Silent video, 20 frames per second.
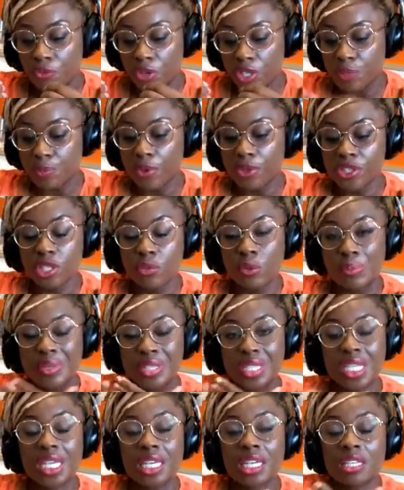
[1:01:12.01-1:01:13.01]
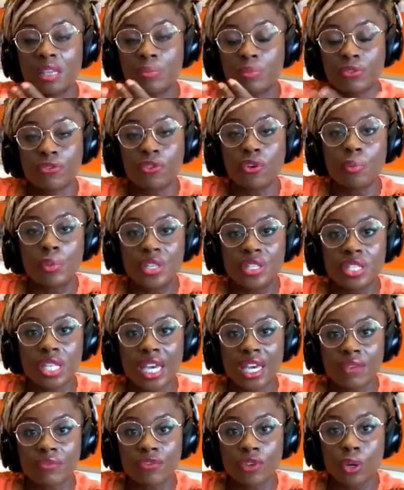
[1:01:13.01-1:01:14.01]
response to a particular performance
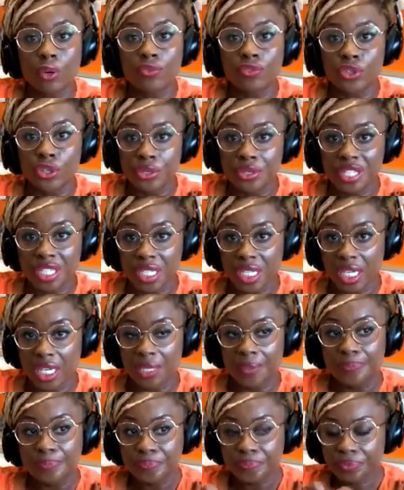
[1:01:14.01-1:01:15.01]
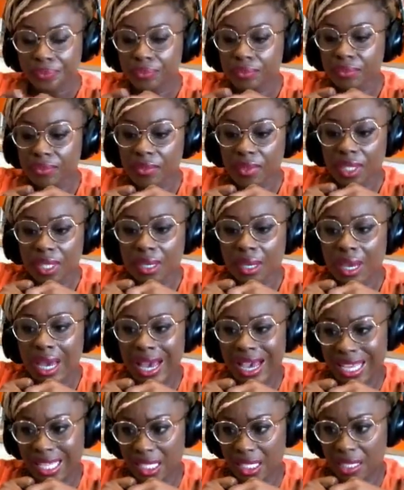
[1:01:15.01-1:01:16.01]
that involved nudity.
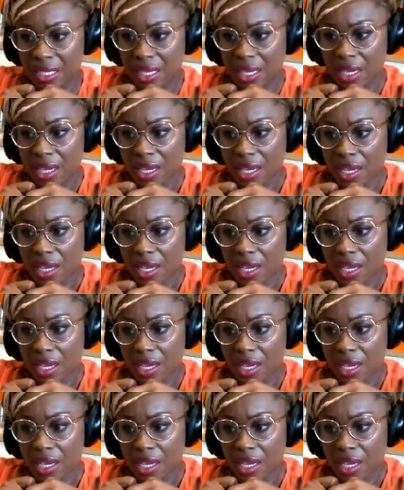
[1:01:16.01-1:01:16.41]
And